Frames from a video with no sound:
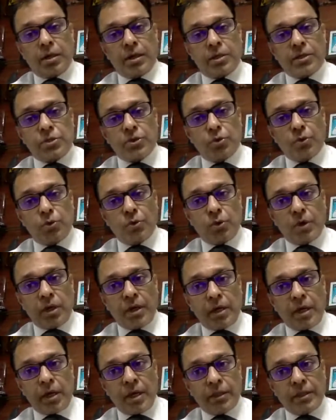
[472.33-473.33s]
So
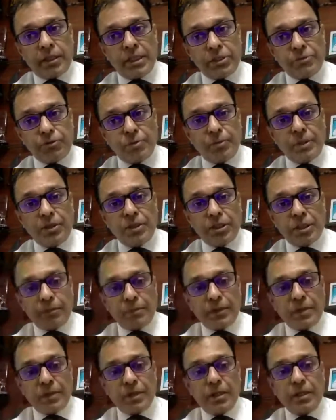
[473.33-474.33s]
these women
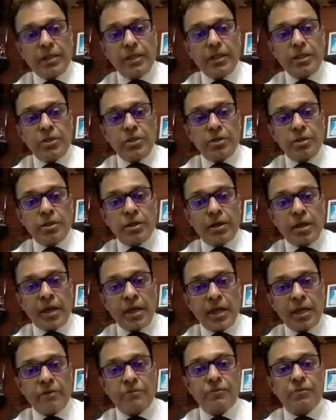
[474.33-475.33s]
typically
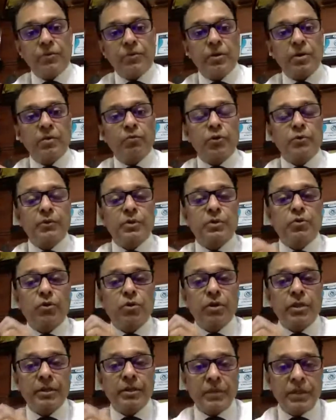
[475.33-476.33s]
have what we
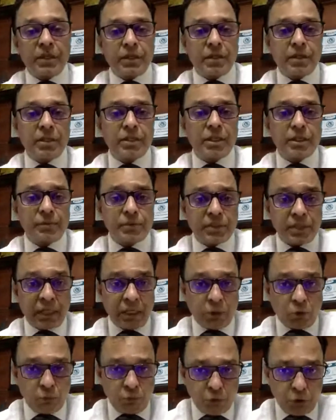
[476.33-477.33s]
call in medical terms
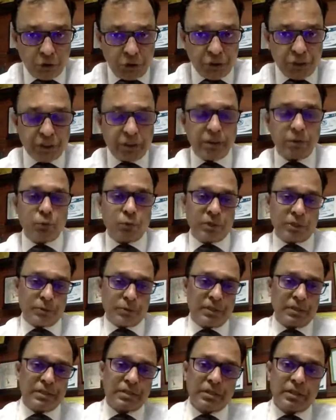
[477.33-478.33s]
anovulation, which
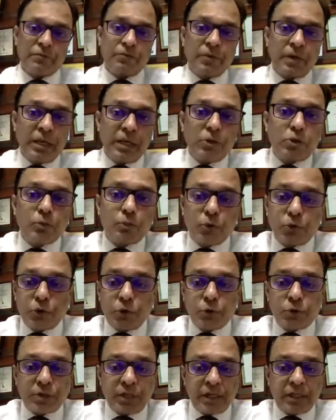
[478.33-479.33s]
means they fail to
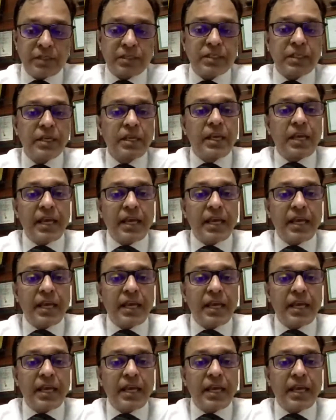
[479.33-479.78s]
produce eggs